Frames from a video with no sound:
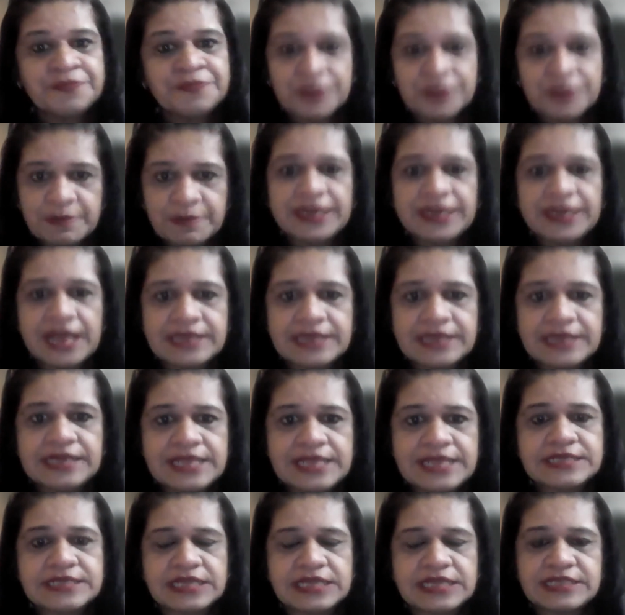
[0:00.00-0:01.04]
But at
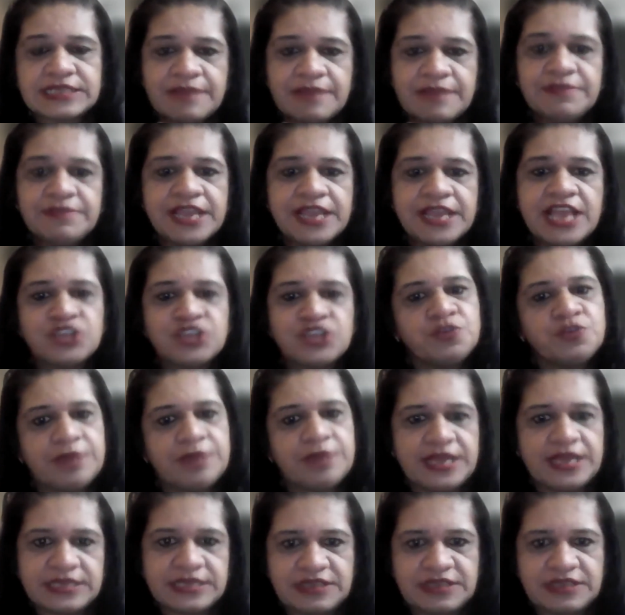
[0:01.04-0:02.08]
least something has to
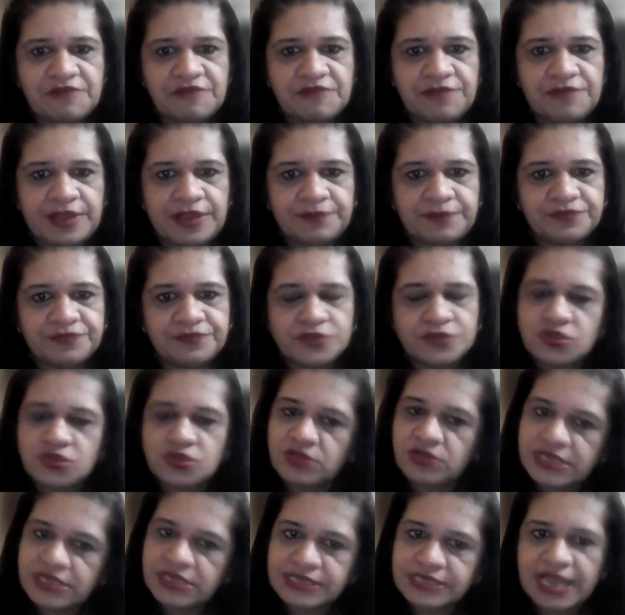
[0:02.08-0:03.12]
begin somewhere. So
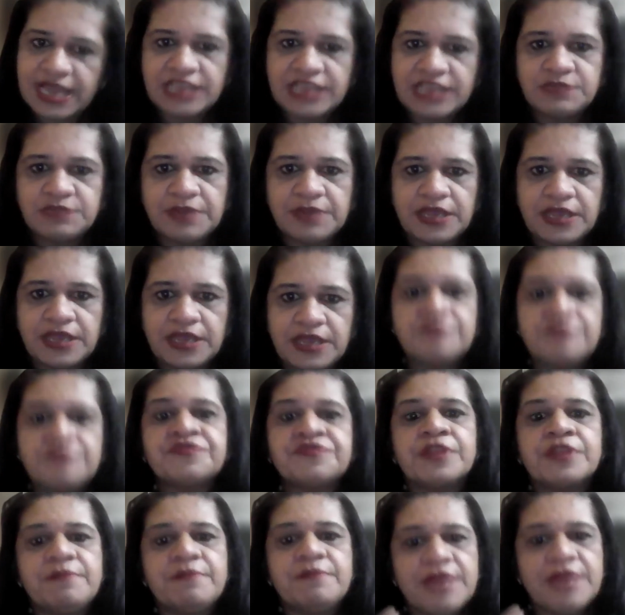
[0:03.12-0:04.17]
this has begun.
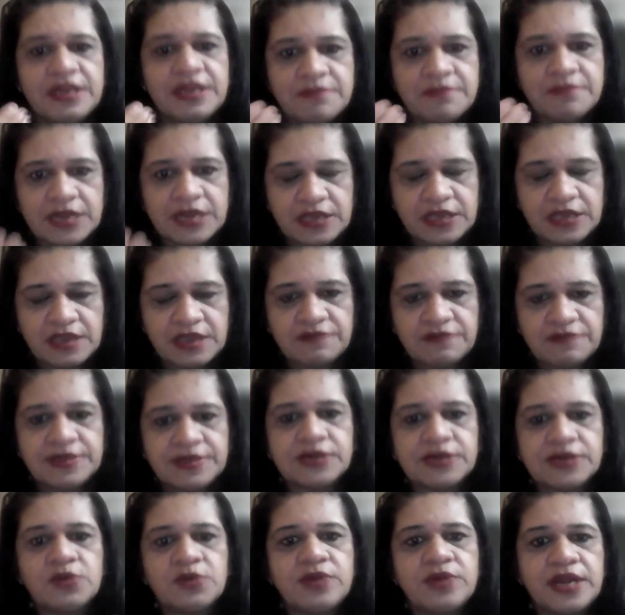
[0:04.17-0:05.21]
Many have
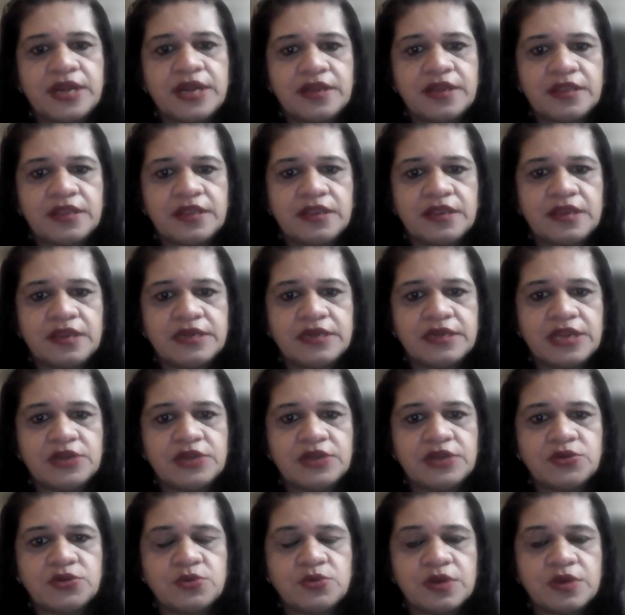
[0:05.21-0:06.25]
included it
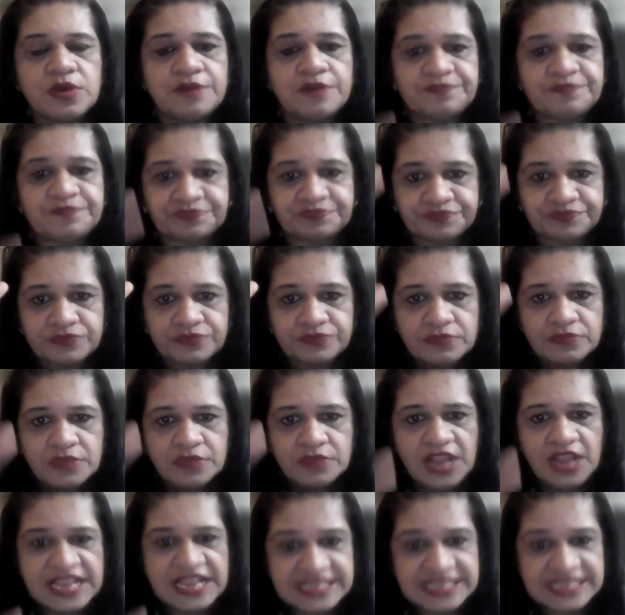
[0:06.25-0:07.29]
into a
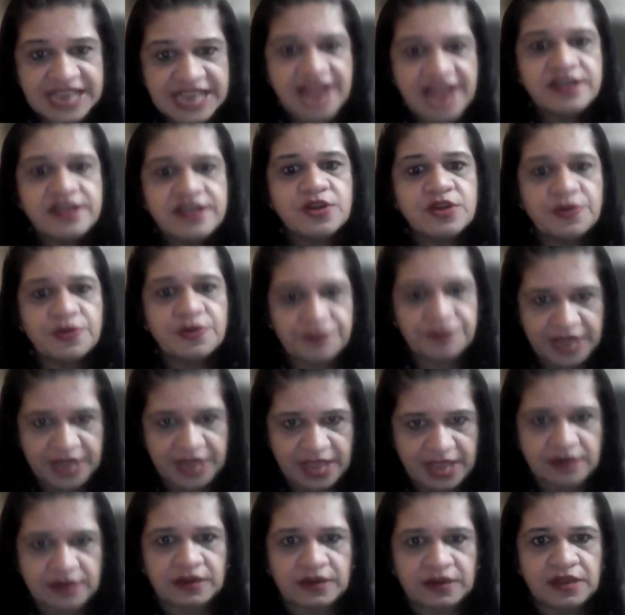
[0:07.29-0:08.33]
standard of care,